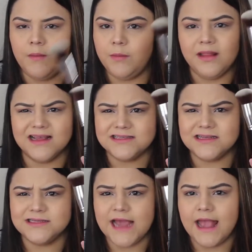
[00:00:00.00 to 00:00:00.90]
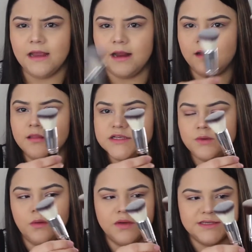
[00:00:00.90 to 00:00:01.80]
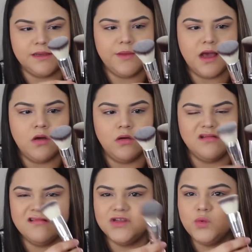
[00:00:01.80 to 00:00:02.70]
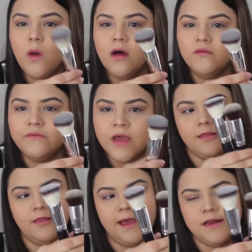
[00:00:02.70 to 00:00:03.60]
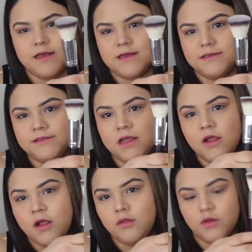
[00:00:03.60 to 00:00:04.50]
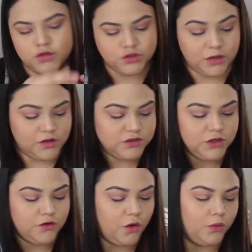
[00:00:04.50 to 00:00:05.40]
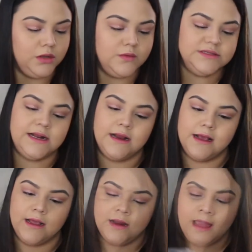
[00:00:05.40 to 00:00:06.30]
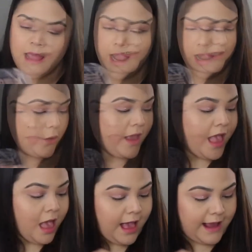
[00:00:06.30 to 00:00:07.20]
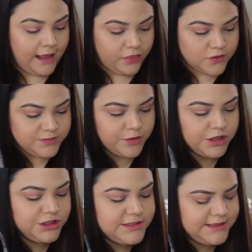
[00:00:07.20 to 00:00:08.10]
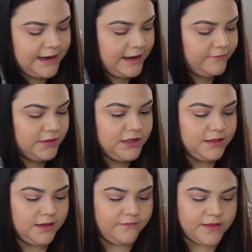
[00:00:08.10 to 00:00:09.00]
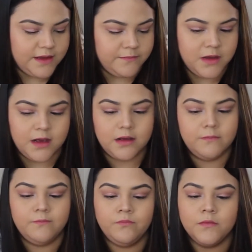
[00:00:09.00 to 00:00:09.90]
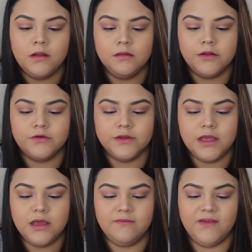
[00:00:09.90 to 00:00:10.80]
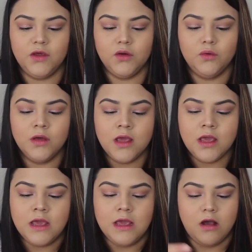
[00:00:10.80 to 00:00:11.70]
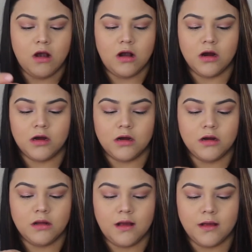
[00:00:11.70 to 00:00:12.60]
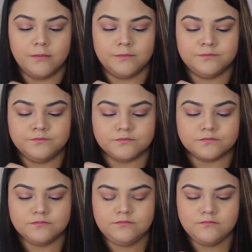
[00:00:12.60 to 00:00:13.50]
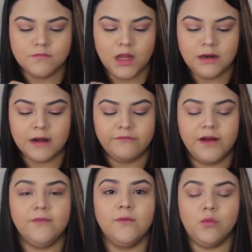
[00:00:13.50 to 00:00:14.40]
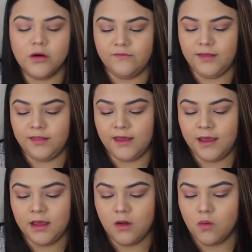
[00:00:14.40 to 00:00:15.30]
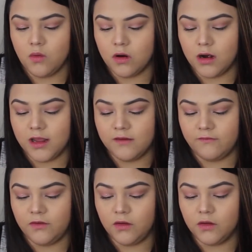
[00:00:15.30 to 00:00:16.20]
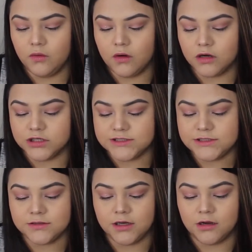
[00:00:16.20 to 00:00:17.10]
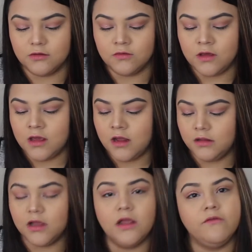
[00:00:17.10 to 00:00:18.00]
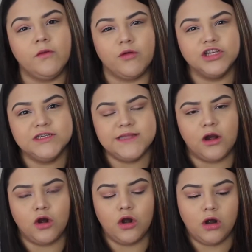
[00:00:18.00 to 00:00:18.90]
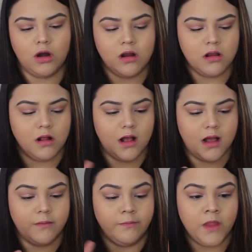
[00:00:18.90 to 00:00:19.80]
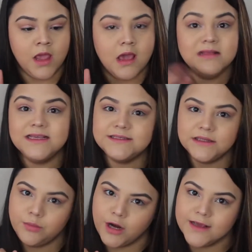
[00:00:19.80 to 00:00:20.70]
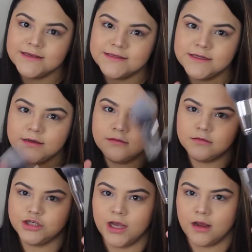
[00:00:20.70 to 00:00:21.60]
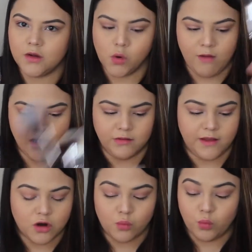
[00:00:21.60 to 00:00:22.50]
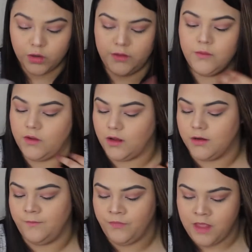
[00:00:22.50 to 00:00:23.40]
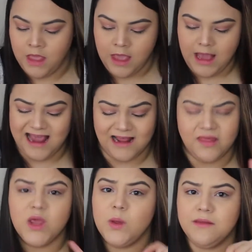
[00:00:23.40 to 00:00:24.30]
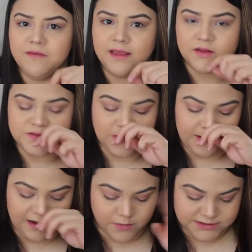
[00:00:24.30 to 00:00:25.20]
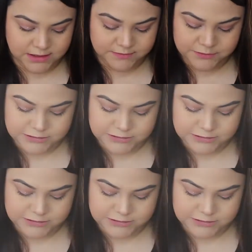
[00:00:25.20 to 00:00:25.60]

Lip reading: maybe less than 10, and this one was about 12. That is those 3. Those are the only ones that I got. So I got those brushes, and I really love them. Literally, if you are not a fan of the Morphe thing, or if you are just, you know, looking for brushes that are decently priced, check Crown. They are really, really good. And I think you can even get those on Amazon.